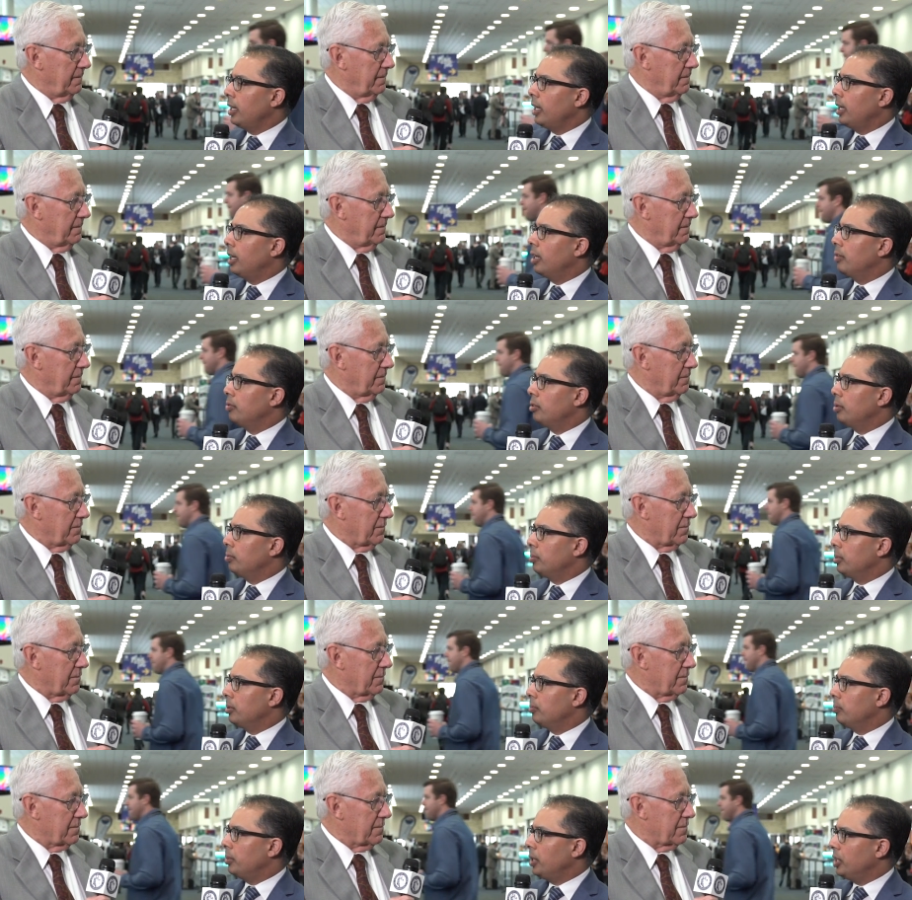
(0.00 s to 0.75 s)
Speaker 1: have a
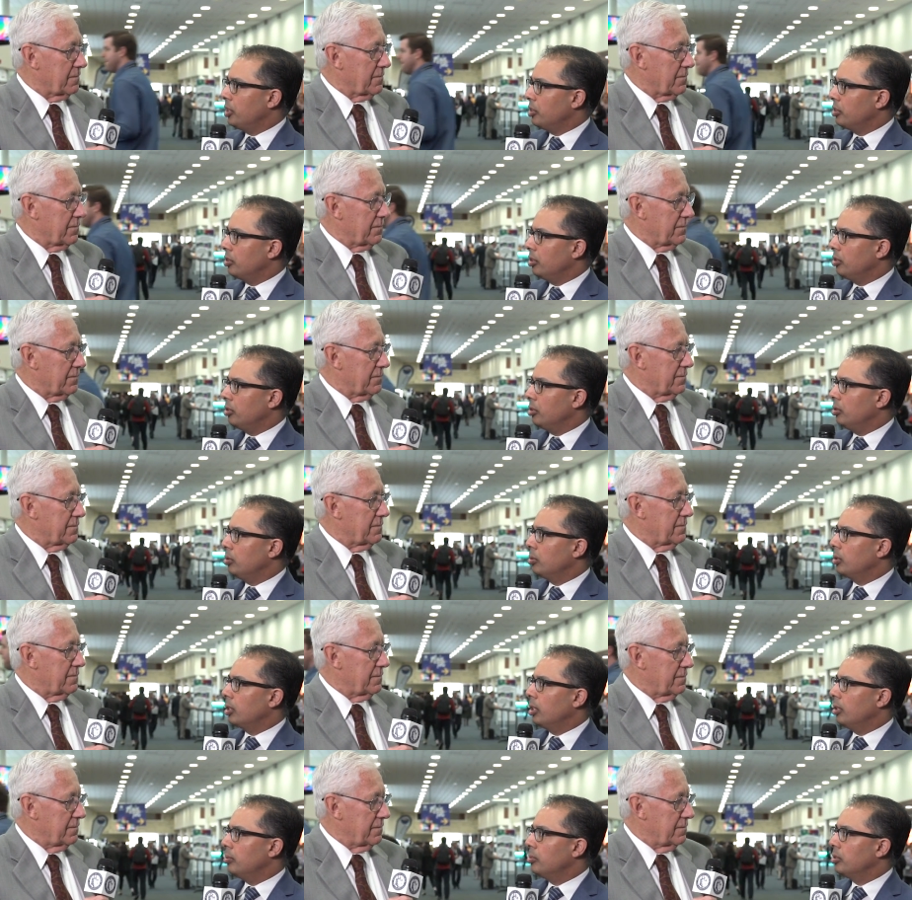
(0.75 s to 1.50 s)
patient who
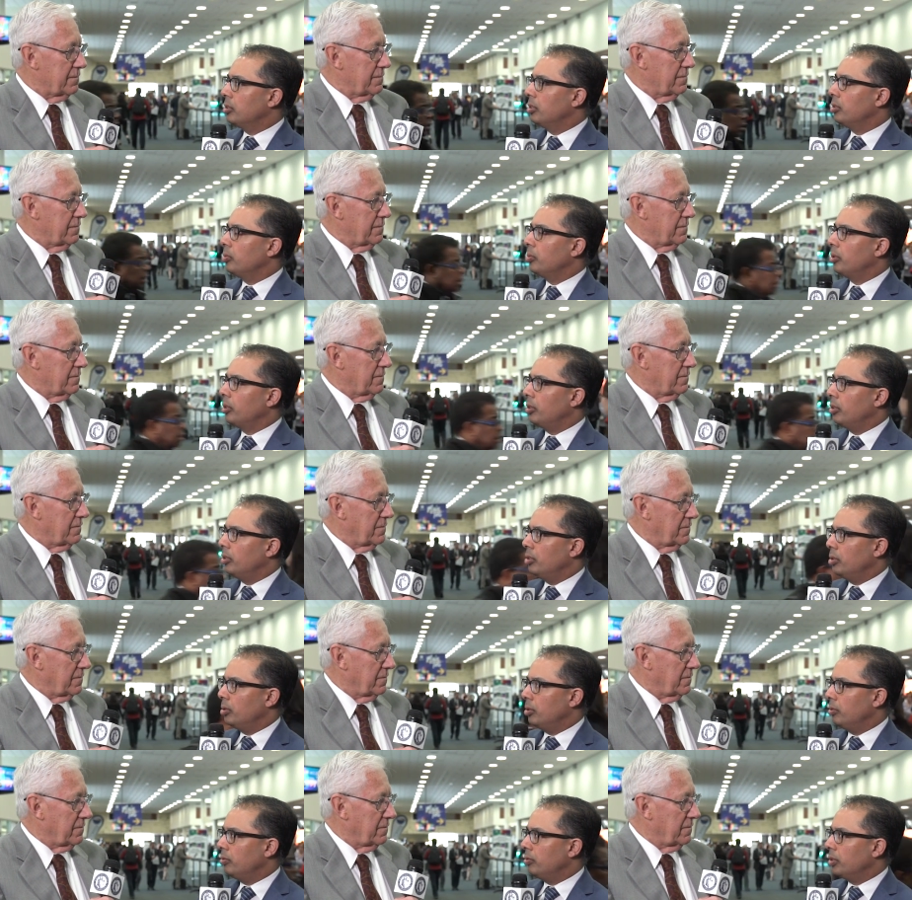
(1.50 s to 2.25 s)
comes in with a
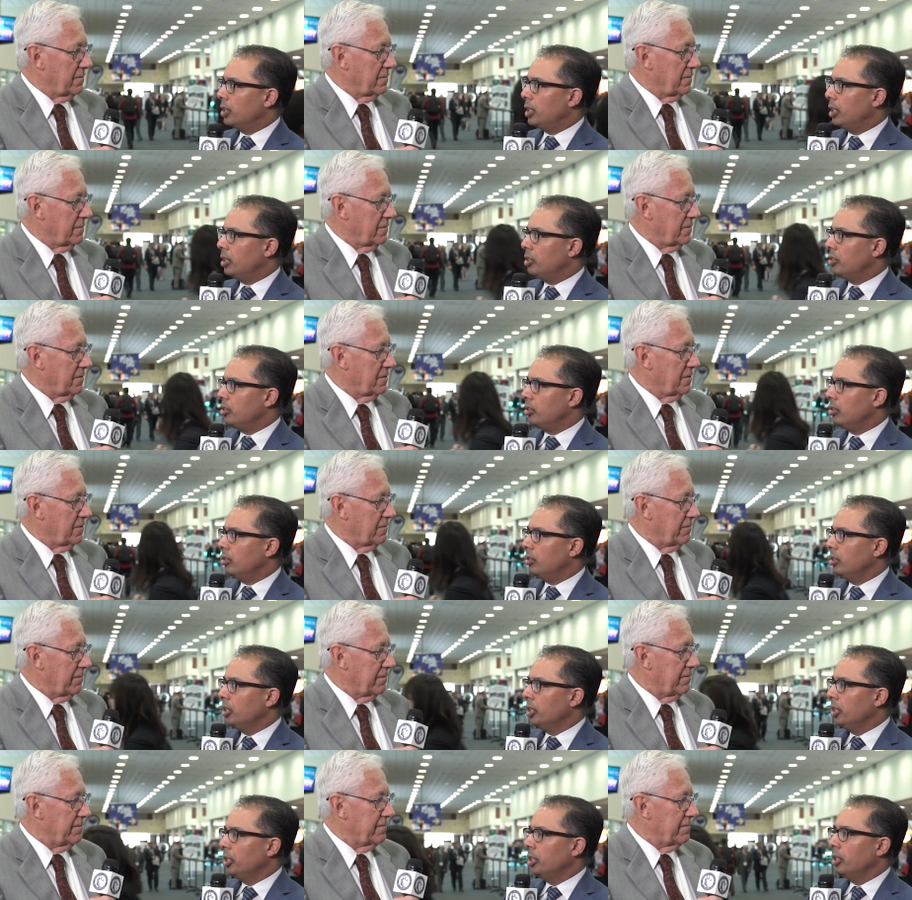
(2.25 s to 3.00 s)
notification.
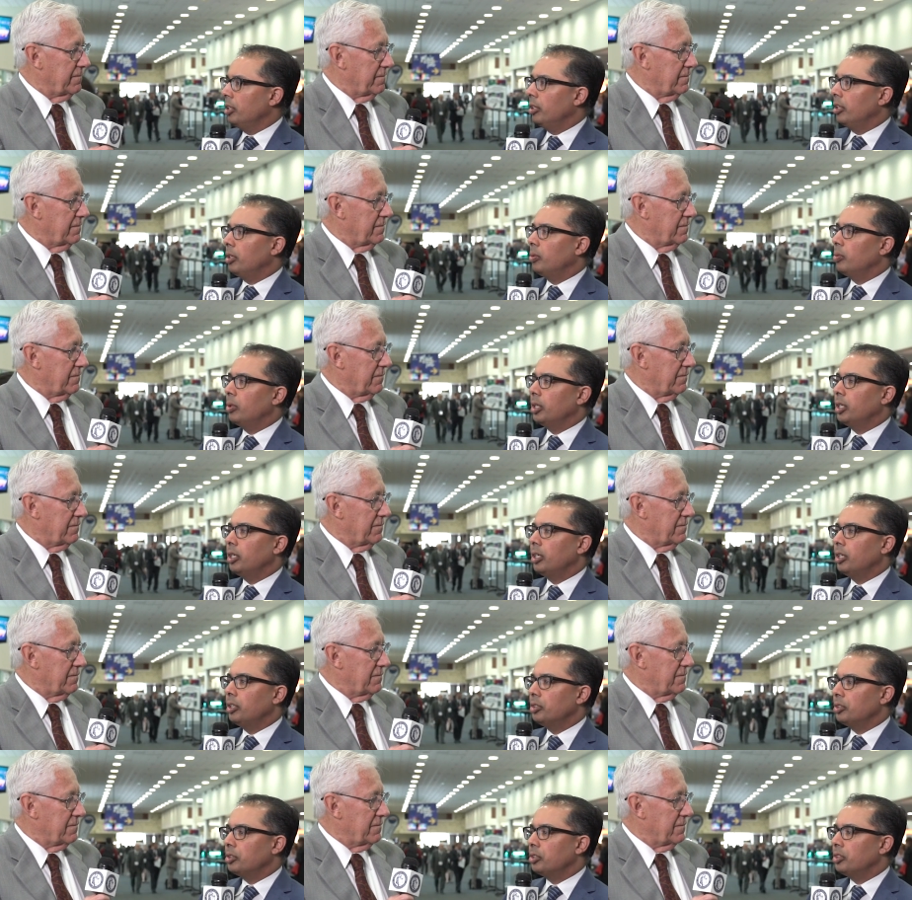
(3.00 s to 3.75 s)
They want
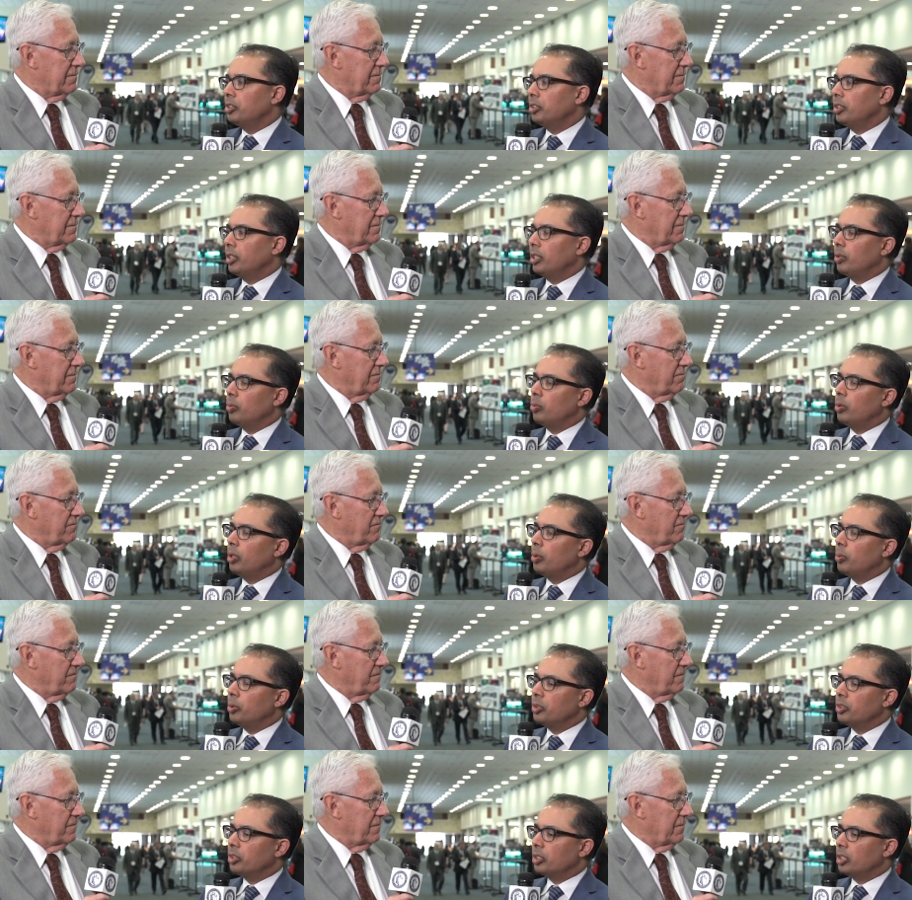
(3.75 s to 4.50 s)
to understand
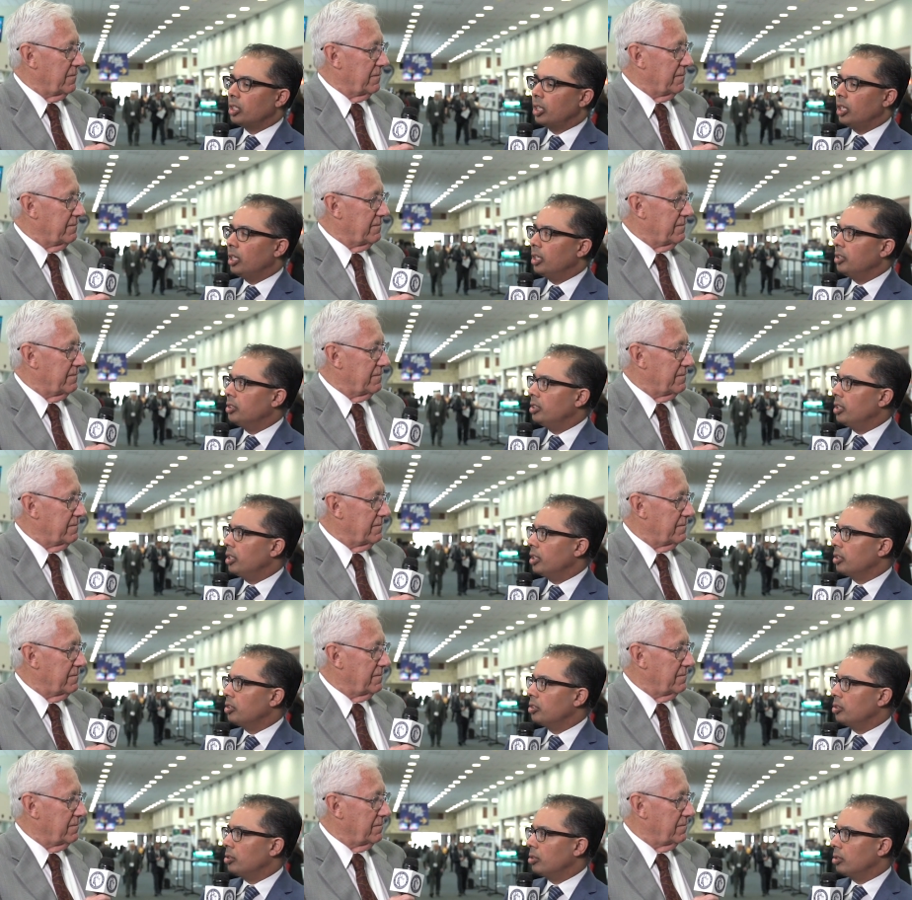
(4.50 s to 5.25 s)
what was the
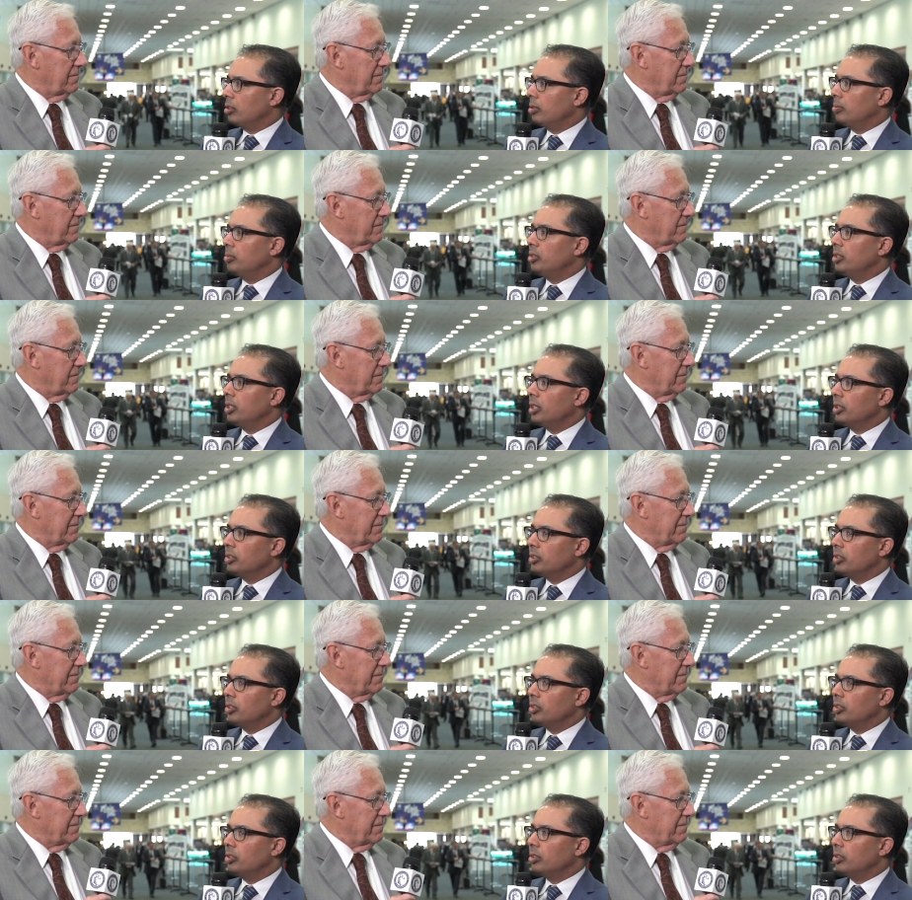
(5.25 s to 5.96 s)
context, circumstances,